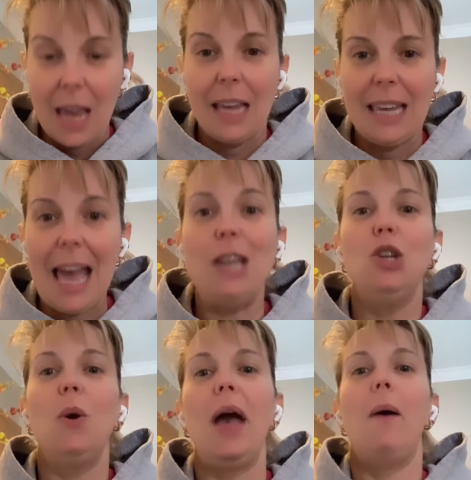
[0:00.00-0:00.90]
Can
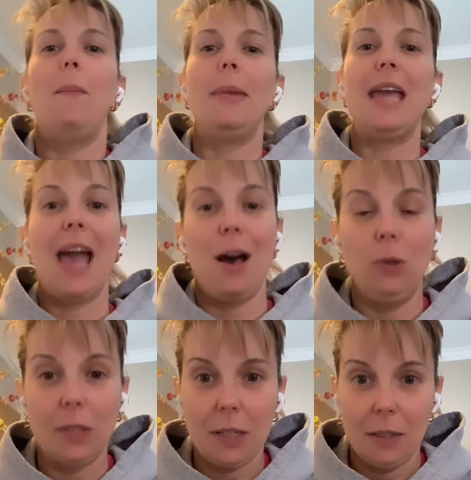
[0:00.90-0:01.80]
you help me
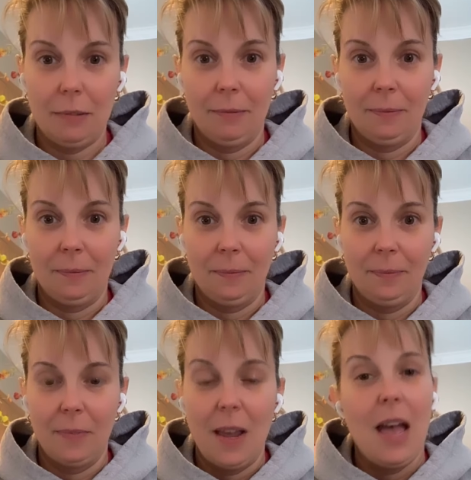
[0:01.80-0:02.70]
out?
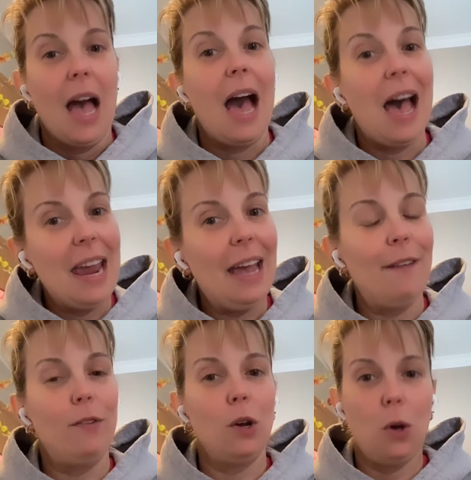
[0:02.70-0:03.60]
I
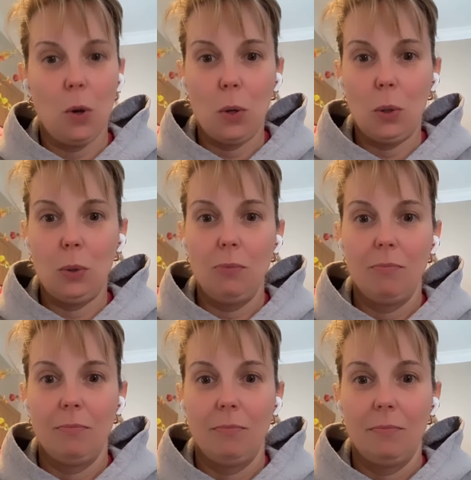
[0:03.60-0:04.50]
have a goal.
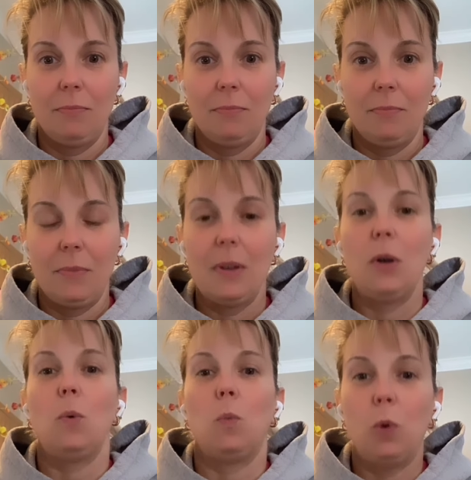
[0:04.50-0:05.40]

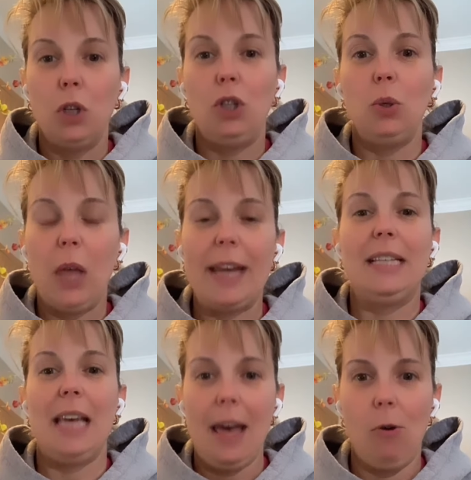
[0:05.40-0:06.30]
Would you like
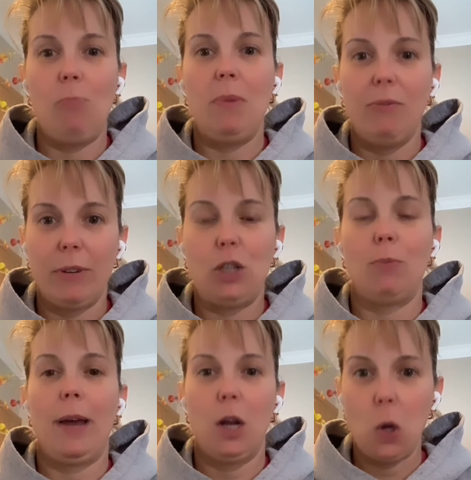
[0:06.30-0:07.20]
to help me reach
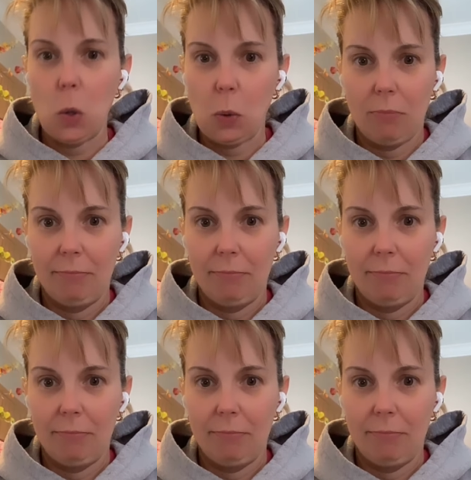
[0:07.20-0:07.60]
my goal?